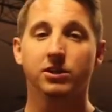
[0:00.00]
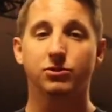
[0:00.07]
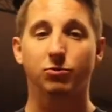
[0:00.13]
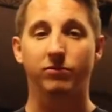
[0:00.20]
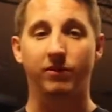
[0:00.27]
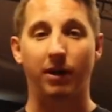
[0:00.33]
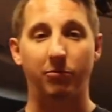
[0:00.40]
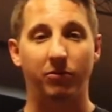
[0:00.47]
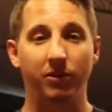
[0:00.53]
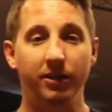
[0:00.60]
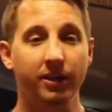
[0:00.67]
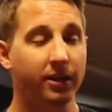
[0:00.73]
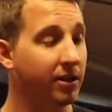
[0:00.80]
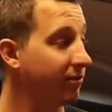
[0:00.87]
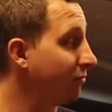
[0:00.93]
So we've got
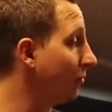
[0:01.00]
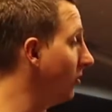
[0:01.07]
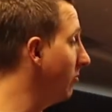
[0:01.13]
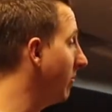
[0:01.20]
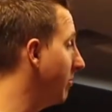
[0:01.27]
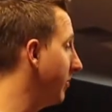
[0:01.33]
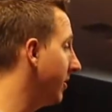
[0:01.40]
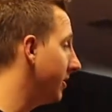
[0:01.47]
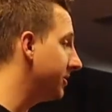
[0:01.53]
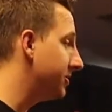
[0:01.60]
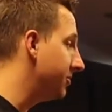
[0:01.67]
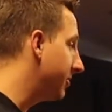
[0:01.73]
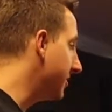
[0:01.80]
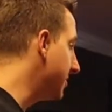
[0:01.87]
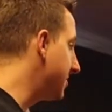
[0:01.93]
plenty enough room up here,
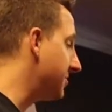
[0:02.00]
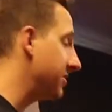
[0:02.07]
as you can